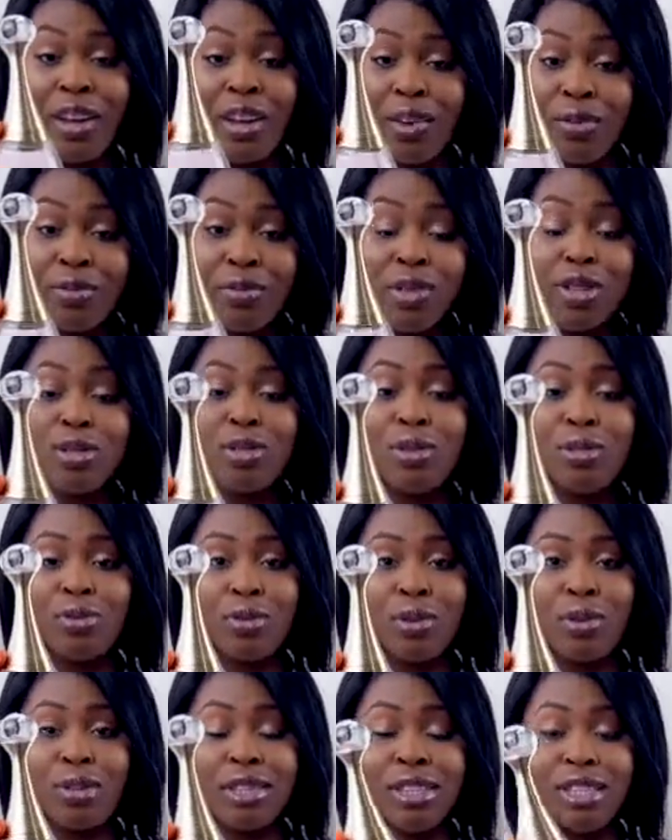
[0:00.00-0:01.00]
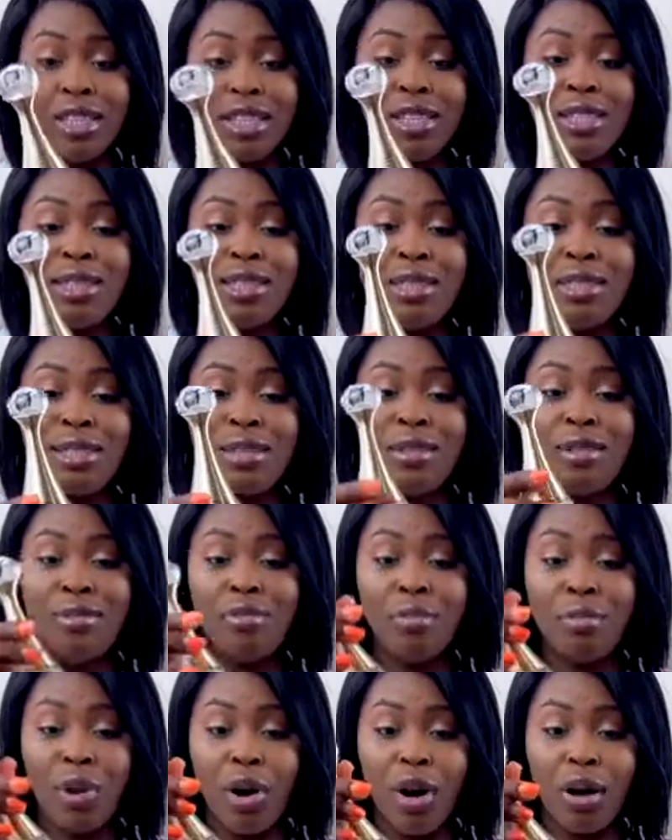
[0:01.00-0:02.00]
First of all, this
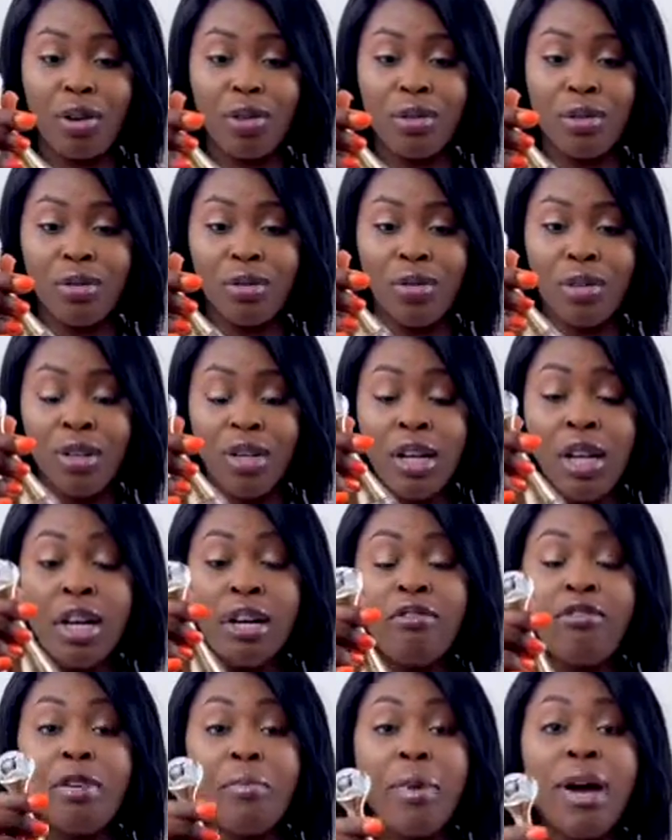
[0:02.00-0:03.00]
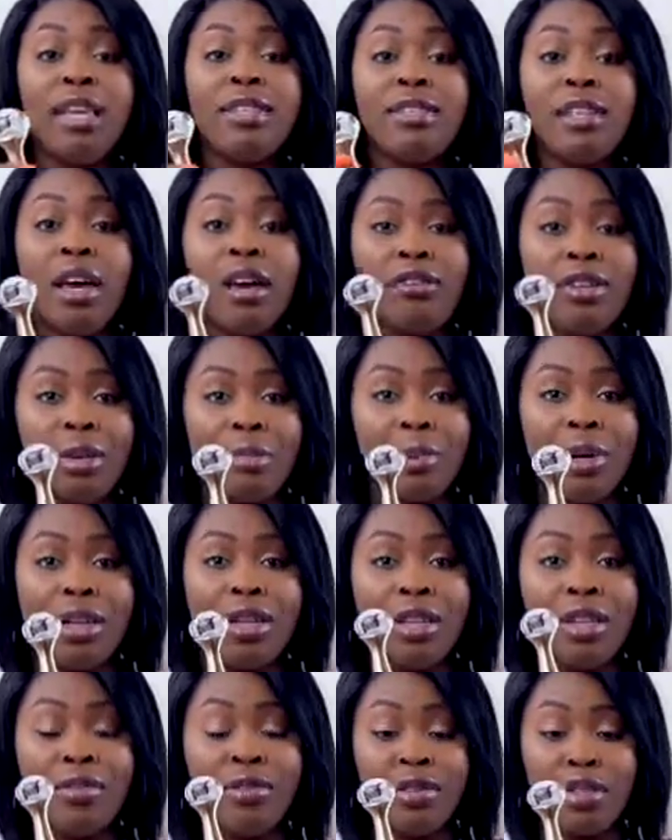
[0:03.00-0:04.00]
bottle reminds
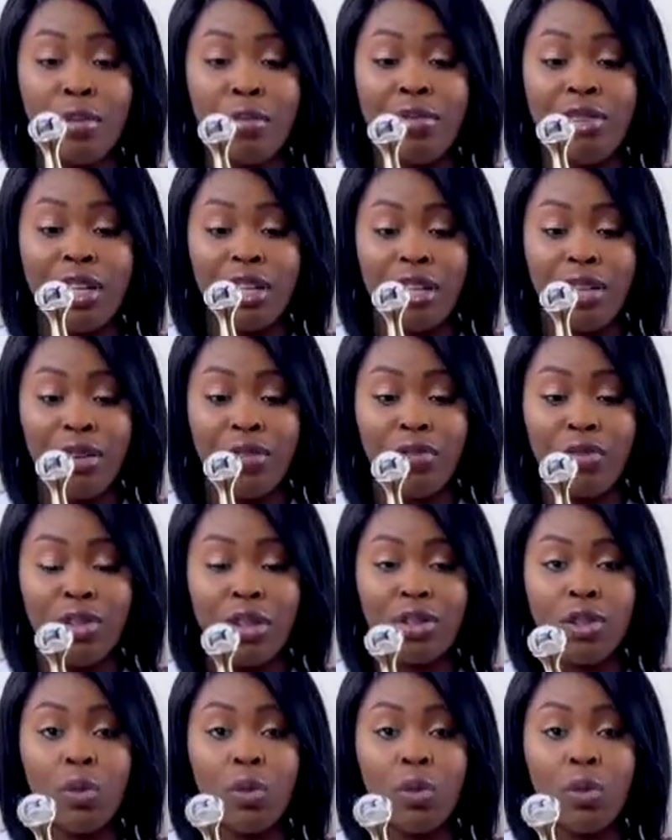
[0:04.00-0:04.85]
everybody of something different.